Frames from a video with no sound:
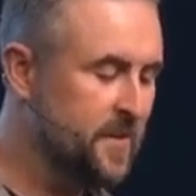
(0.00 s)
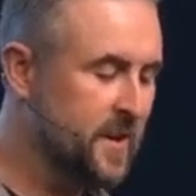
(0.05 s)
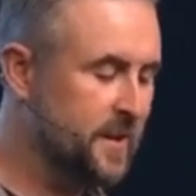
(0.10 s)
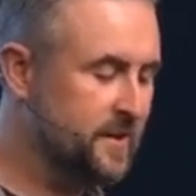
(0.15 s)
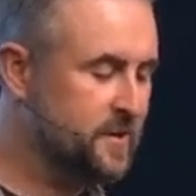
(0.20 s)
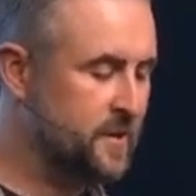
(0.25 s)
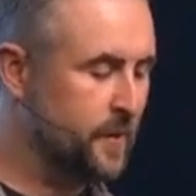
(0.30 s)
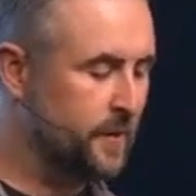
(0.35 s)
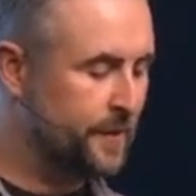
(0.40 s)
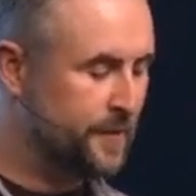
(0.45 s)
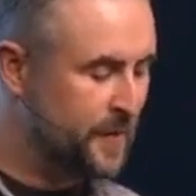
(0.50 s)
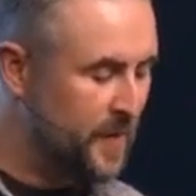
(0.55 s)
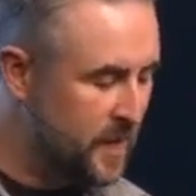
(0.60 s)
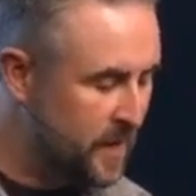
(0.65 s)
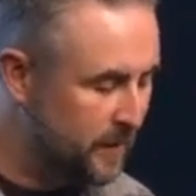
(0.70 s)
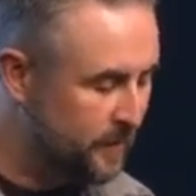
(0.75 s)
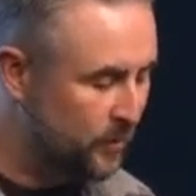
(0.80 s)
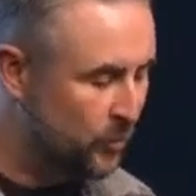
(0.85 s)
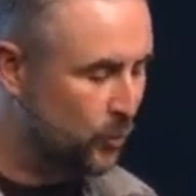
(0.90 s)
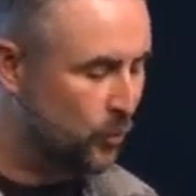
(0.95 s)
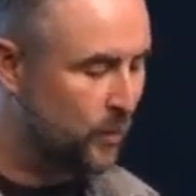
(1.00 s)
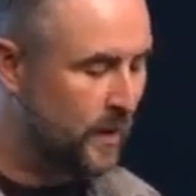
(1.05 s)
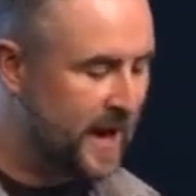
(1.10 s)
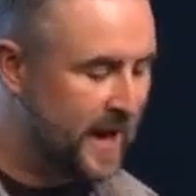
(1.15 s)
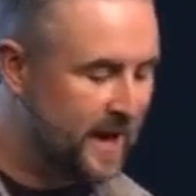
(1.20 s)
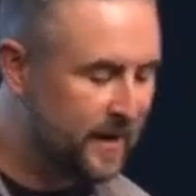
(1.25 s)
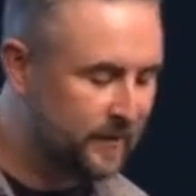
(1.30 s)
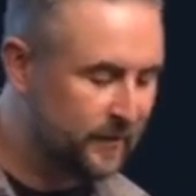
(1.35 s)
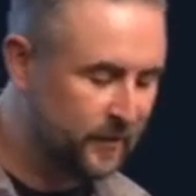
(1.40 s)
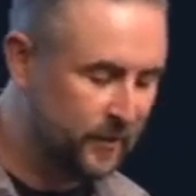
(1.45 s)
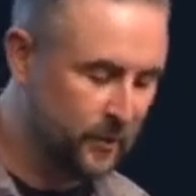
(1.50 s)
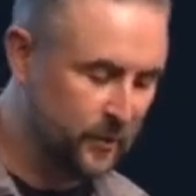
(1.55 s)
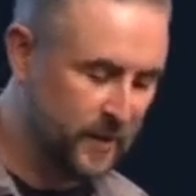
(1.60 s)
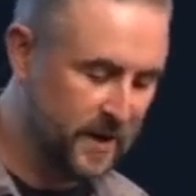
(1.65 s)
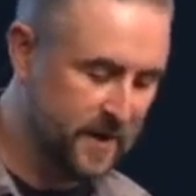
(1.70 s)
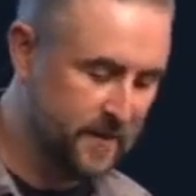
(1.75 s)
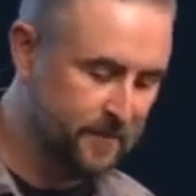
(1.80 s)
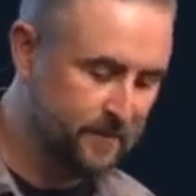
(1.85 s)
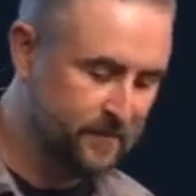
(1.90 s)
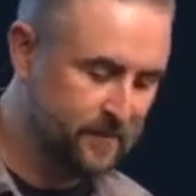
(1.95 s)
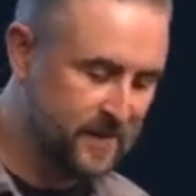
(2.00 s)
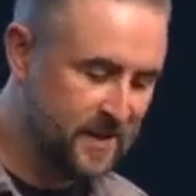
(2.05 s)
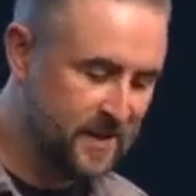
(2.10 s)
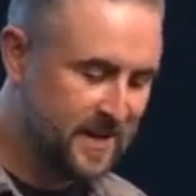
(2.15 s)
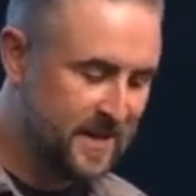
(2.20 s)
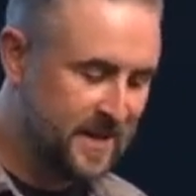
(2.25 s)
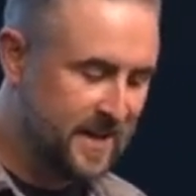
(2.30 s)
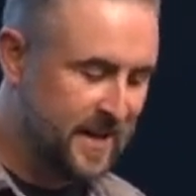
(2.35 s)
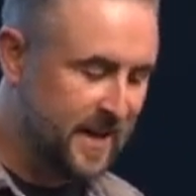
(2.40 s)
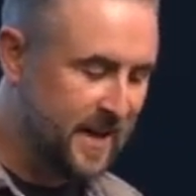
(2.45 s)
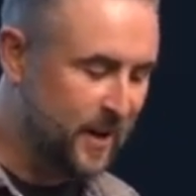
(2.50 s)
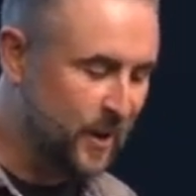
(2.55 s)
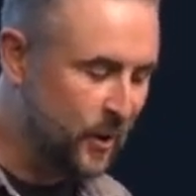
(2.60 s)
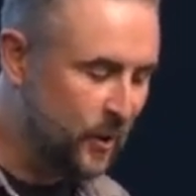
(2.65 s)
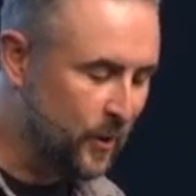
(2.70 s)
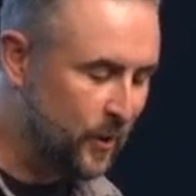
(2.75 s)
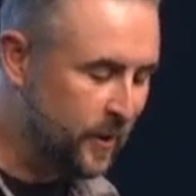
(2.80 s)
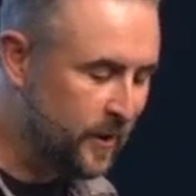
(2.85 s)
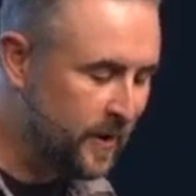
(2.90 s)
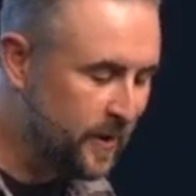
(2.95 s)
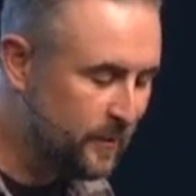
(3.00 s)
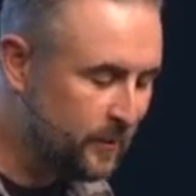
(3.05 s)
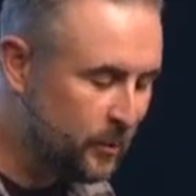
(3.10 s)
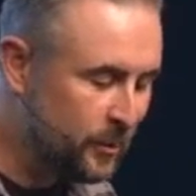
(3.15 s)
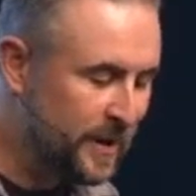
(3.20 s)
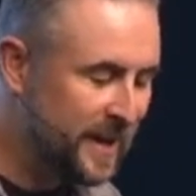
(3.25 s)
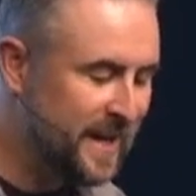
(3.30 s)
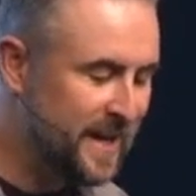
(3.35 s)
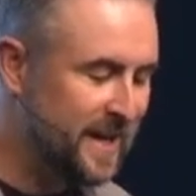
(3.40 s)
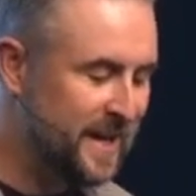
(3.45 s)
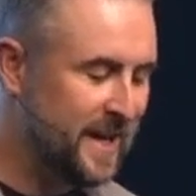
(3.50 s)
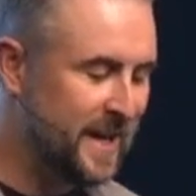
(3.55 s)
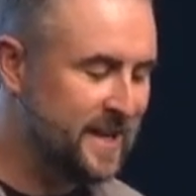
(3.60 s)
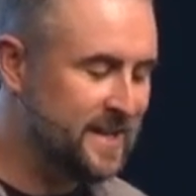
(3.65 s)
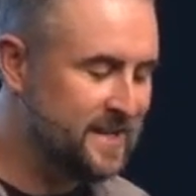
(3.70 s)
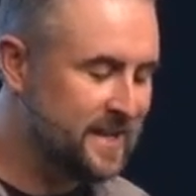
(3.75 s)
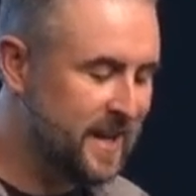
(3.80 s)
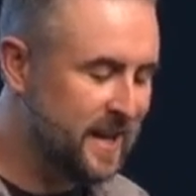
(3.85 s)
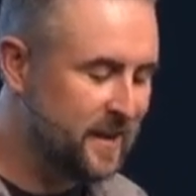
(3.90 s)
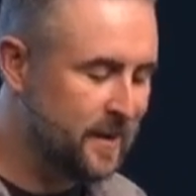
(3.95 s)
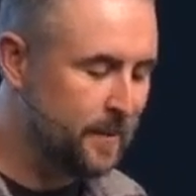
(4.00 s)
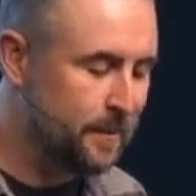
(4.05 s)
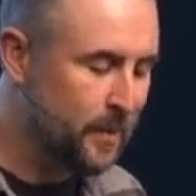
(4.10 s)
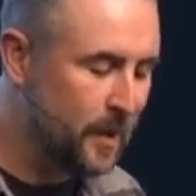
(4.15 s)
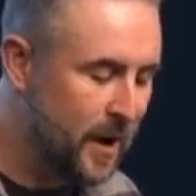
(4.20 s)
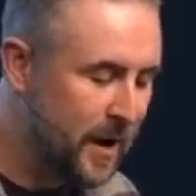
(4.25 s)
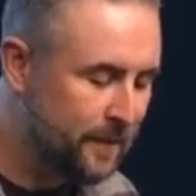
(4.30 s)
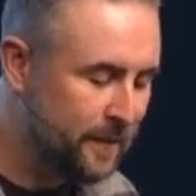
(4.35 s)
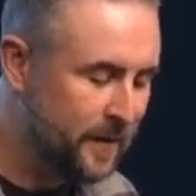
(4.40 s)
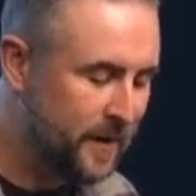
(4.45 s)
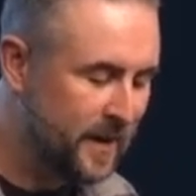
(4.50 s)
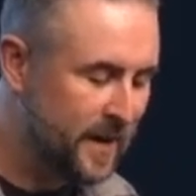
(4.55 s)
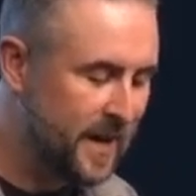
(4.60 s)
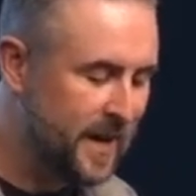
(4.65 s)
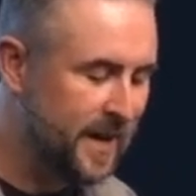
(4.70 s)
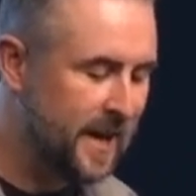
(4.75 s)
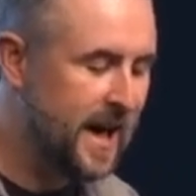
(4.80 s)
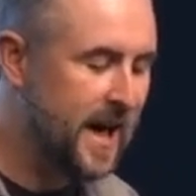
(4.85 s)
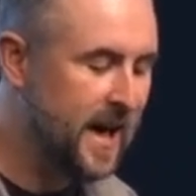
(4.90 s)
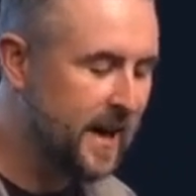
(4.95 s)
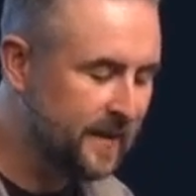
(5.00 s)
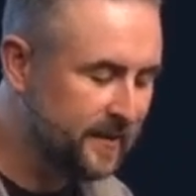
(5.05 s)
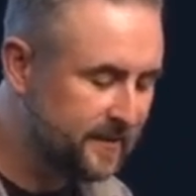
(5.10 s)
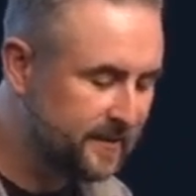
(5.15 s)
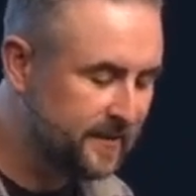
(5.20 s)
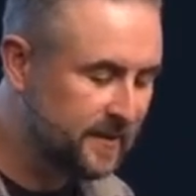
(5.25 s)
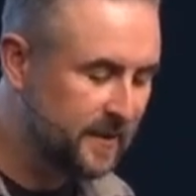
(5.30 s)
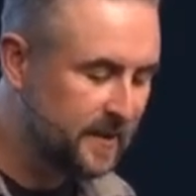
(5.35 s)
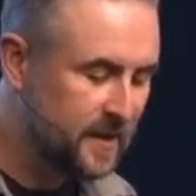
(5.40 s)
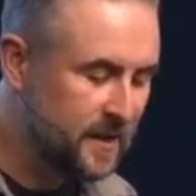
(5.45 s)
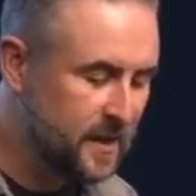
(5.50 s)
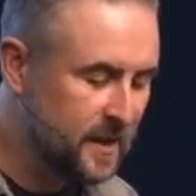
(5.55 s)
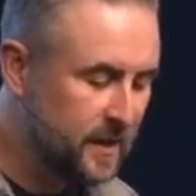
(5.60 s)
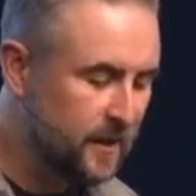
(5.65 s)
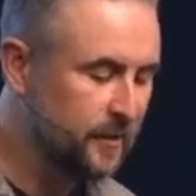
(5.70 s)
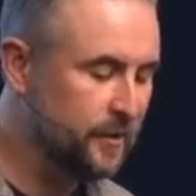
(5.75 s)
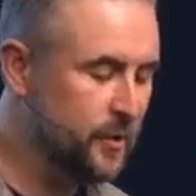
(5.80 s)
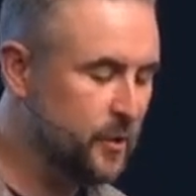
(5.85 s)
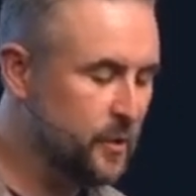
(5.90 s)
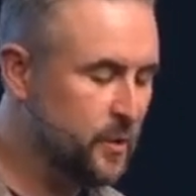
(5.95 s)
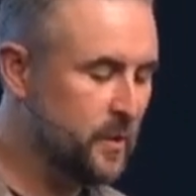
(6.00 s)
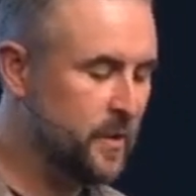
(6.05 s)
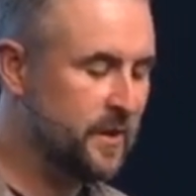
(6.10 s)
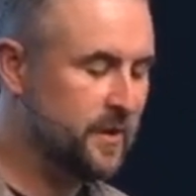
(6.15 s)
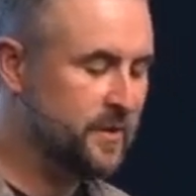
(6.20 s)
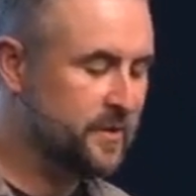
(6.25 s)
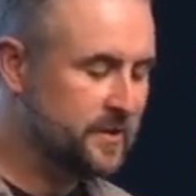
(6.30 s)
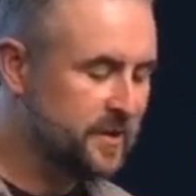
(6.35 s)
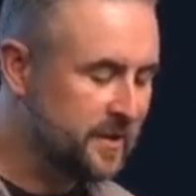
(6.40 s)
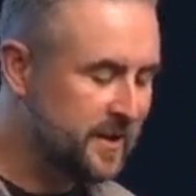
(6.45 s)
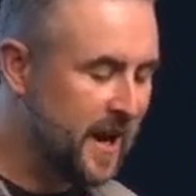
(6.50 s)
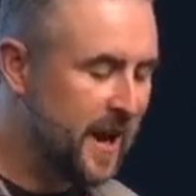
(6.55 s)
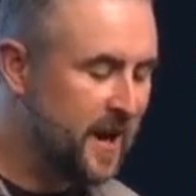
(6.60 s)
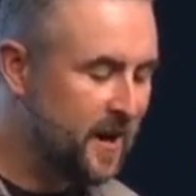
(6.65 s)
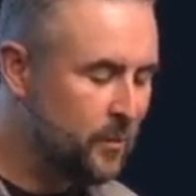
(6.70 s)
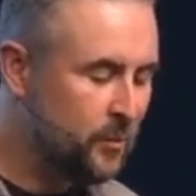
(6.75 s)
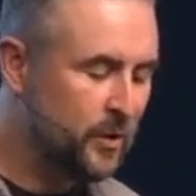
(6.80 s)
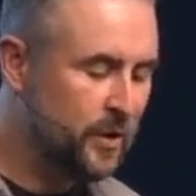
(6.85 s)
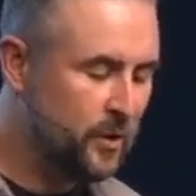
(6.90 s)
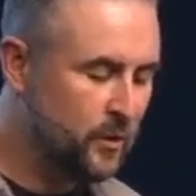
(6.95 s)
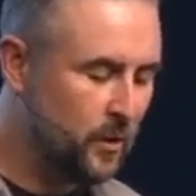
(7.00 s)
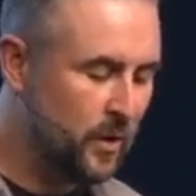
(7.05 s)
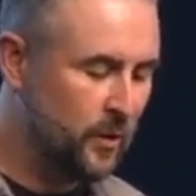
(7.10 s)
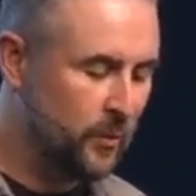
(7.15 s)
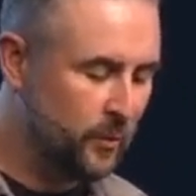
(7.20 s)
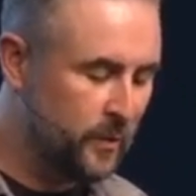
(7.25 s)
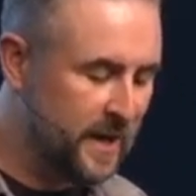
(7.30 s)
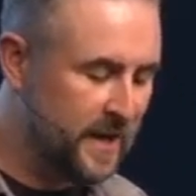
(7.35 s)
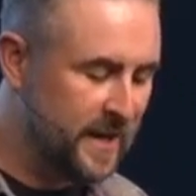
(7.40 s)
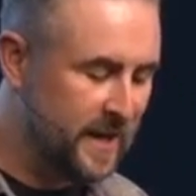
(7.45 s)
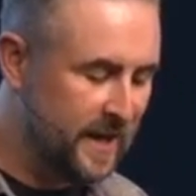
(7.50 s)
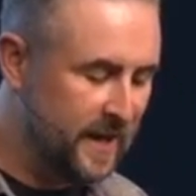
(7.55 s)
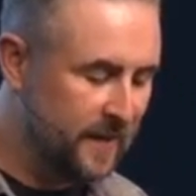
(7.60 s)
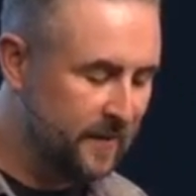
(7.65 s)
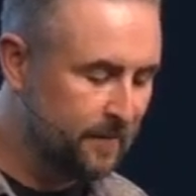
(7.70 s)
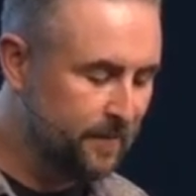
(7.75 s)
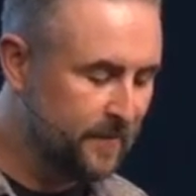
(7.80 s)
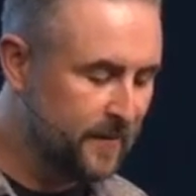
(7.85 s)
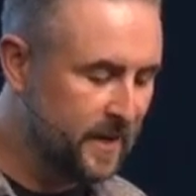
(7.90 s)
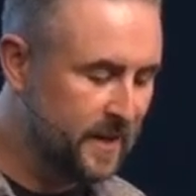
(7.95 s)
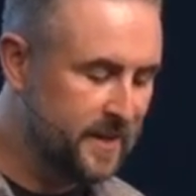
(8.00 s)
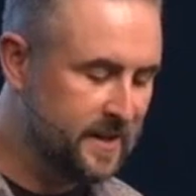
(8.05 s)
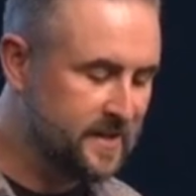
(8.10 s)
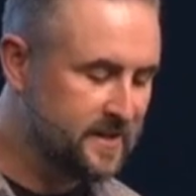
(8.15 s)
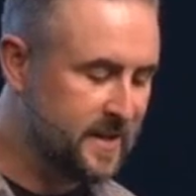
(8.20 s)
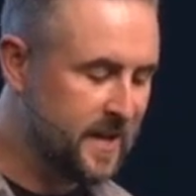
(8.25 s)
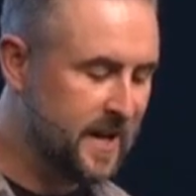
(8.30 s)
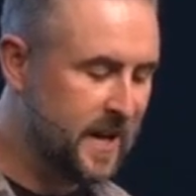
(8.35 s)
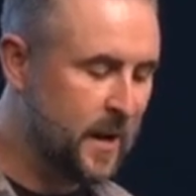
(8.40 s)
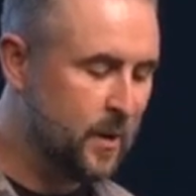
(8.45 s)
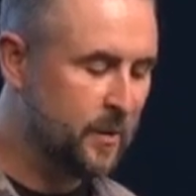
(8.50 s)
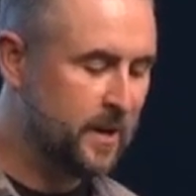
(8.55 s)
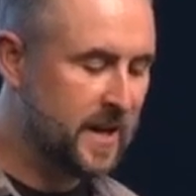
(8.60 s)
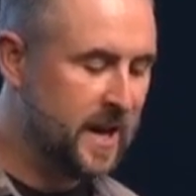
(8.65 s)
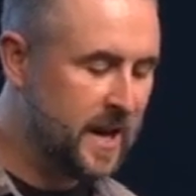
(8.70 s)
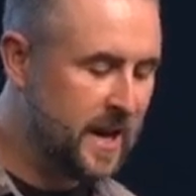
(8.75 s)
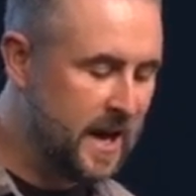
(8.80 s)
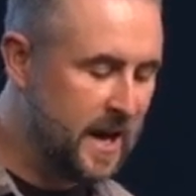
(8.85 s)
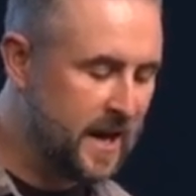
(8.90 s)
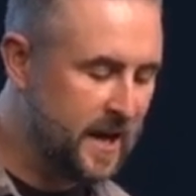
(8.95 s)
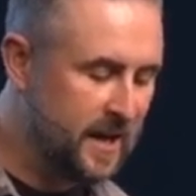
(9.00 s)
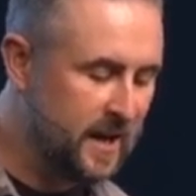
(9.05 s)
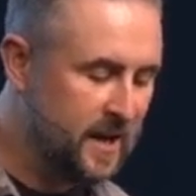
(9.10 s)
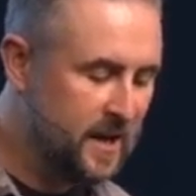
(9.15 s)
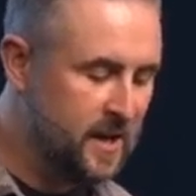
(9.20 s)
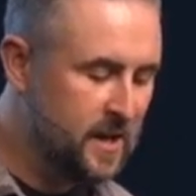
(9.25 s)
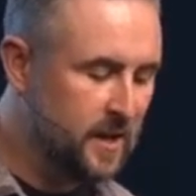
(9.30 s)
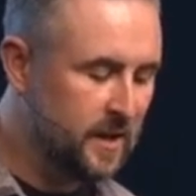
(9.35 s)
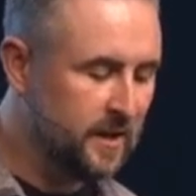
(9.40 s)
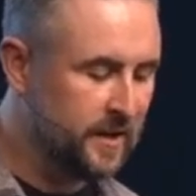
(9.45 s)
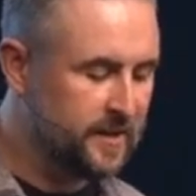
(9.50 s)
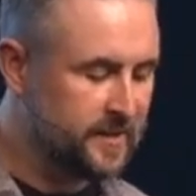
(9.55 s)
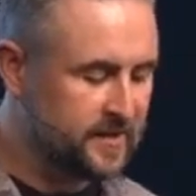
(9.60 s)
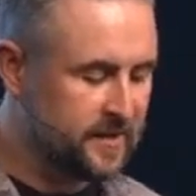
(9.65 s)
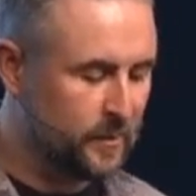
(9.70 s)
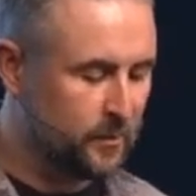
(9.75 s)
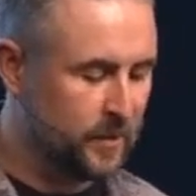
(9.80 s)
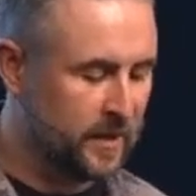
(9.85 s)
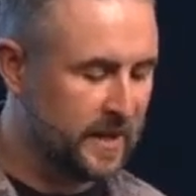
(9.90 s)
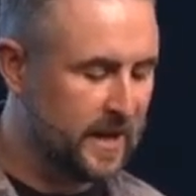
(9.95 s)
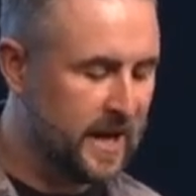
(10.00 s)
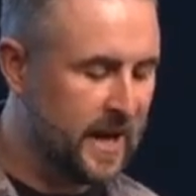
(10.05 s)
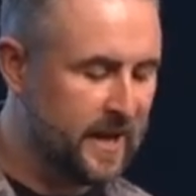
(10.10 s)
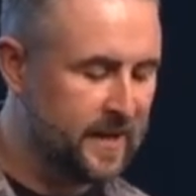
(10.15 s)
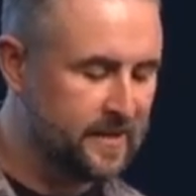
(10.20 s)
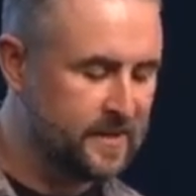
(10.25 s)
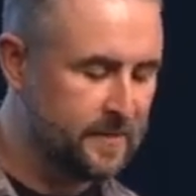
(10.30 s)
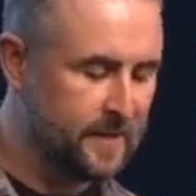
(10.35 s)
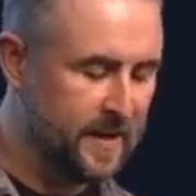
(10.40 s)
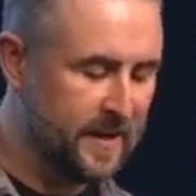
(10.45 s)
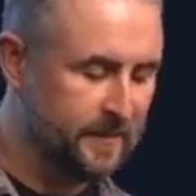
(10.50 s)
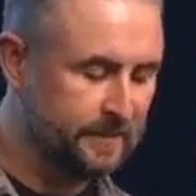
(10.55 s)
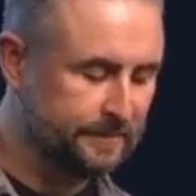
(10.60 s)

And so Philip ran to him and heard him reading Isaiah the prophet and asked, do you understand what you are reading? And he said, how can I unless someone guides me?